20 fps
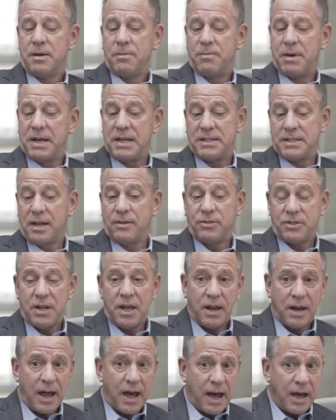But as I've
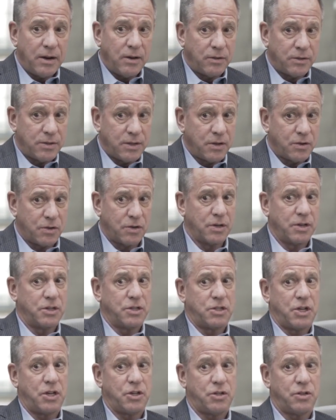said, I don't think
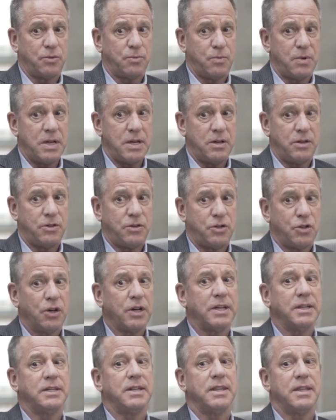we
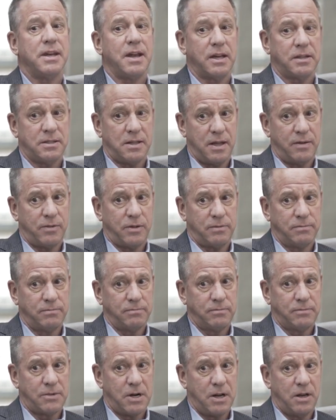took it to the next level,
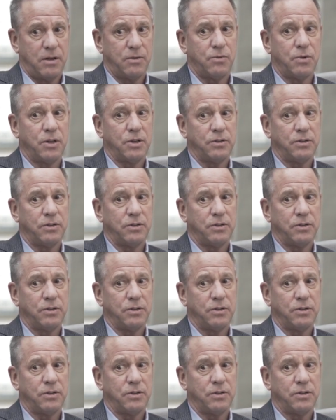right?